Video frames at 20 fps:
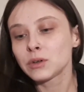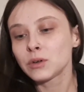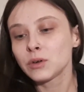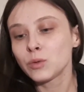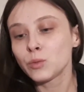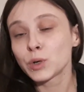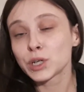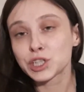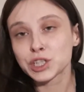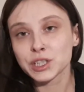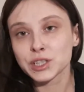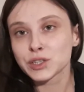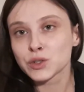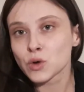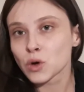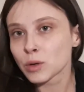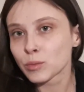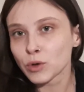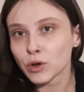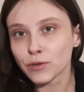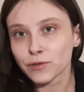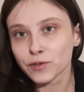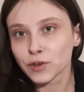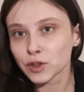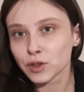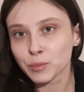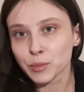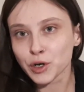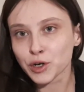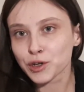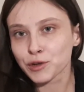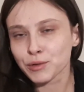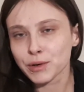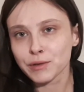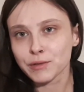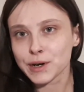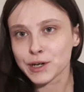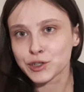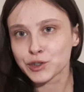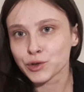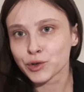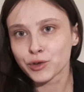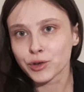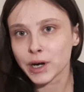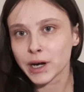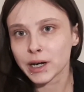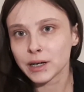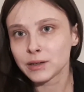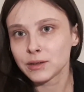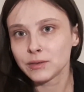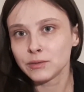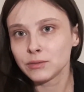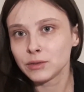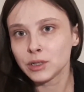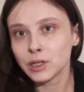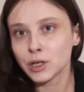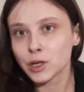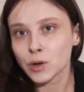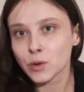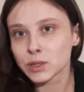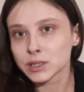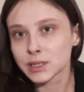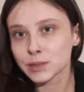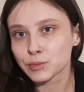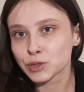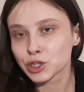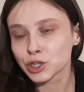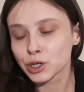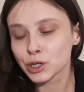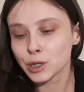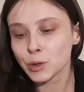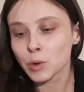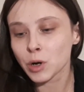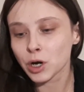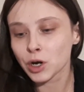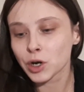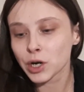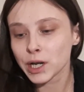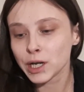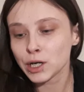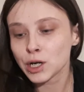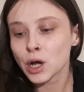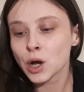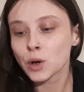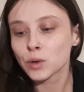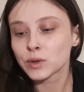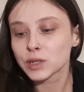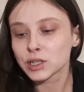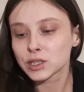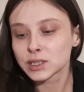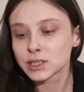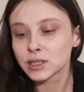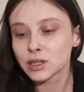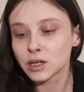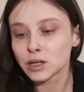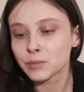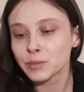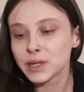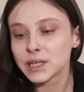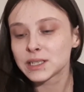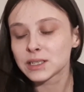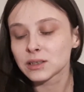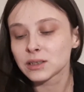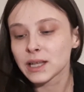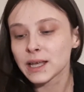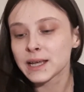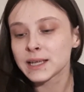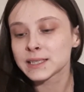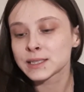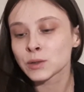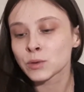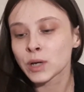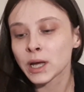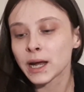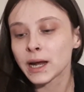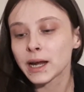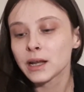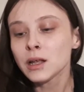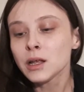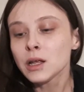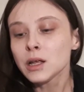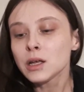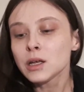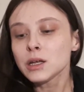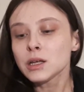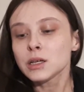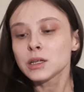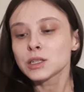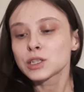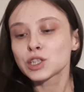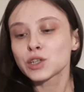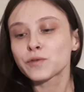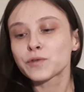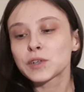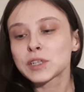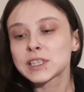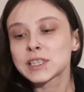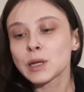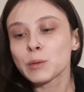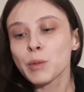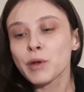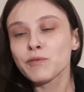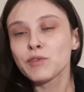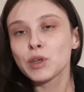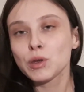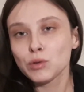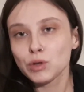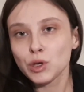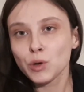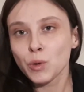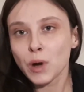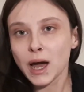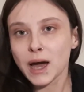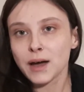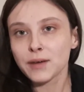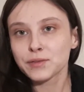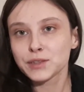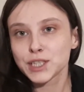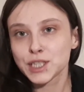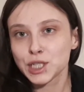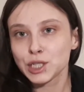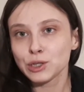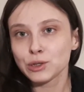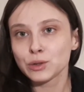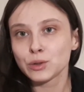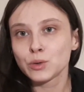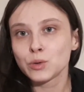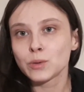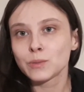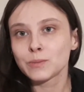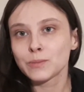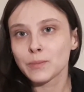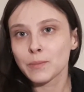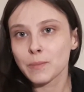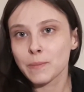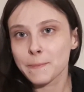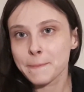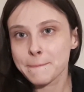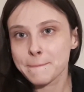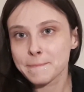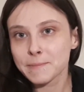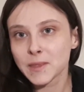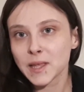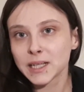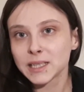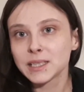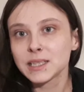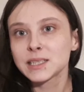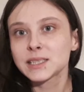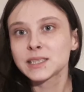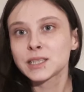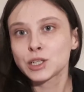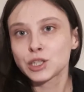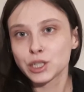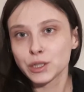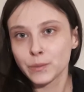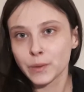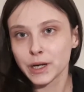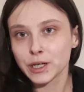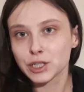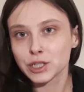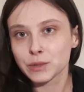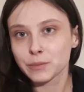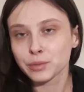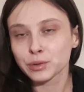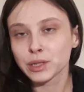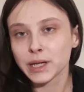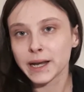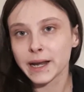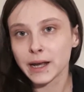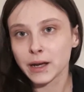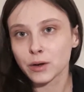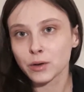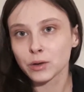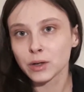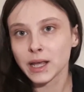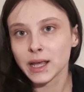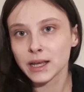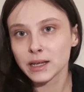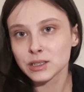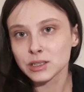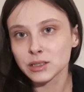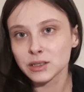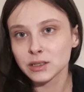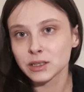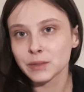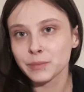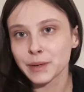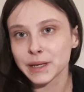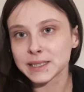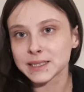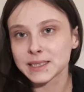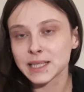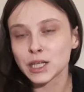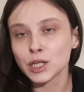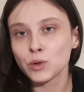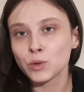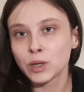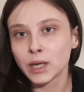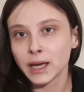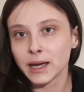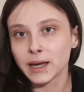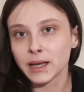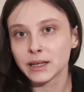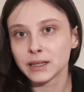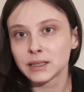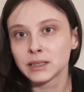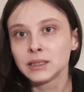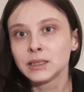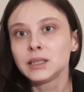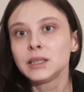Which is normal for the Mercury retrograde, you know, as I'm sure you already know, there's going to be delays, okay? So for some of you, you have to let this situation play out, handle it the best that you can,